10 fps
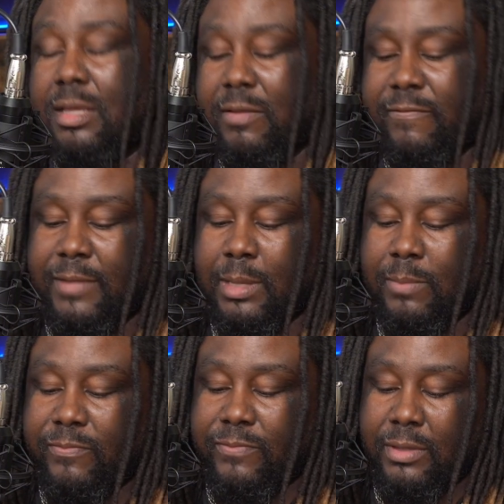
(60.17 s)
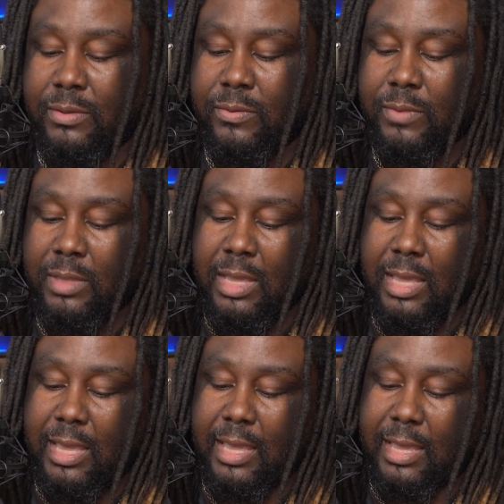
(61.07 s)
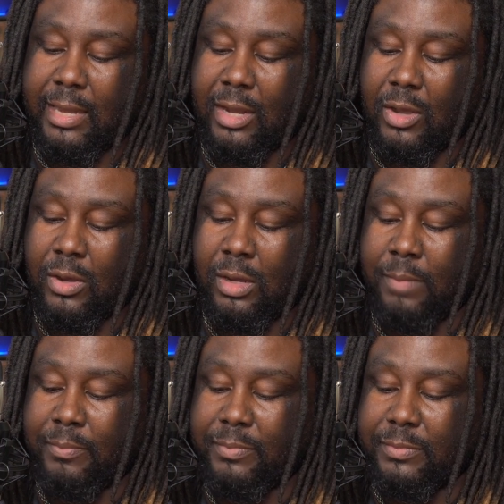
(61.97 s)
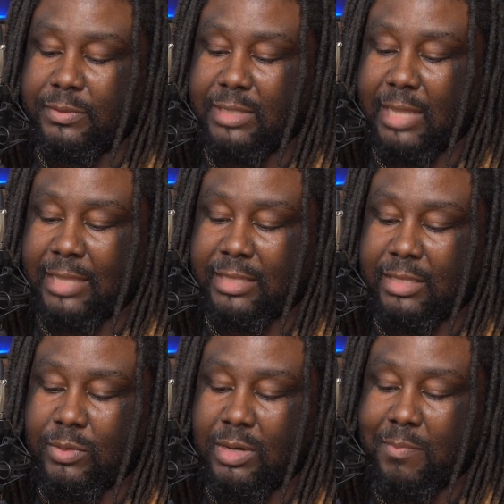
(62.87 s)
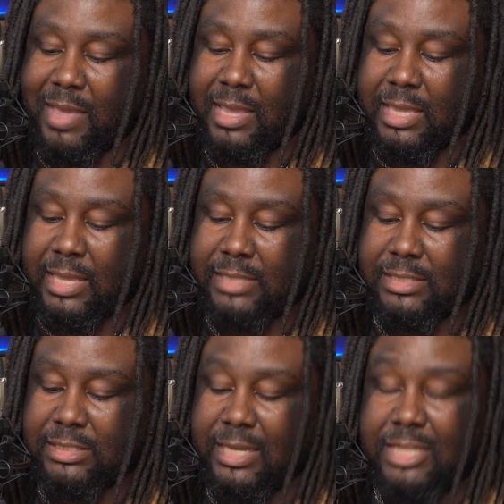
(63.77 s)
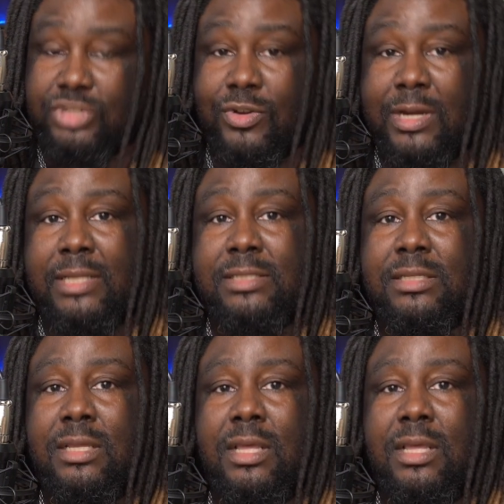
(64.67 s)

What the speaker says: film feel. And I think one of the main keys is that it's screenless.